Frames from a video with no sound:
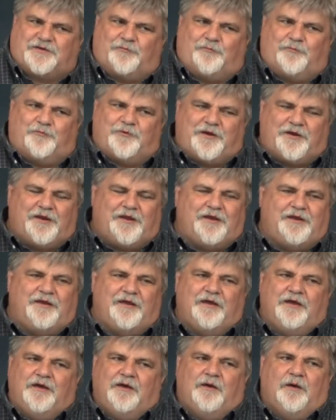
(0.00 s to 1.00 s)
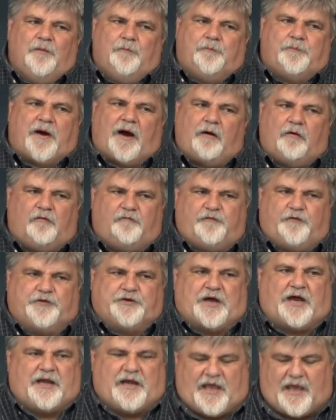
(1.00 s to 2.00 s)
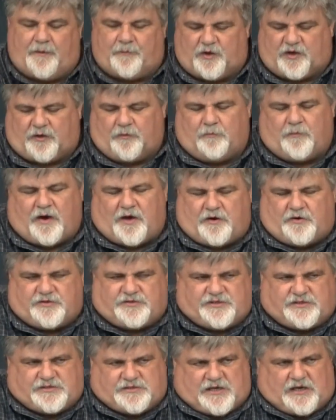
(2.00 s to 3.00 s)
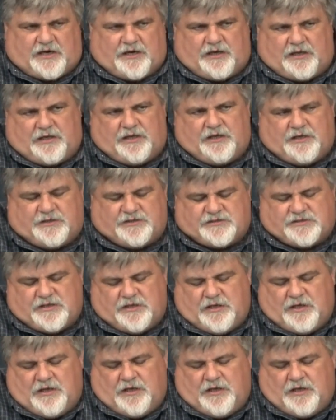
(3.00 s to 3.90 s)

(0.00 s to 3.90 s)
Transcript: a really powerful dynamic in modern society is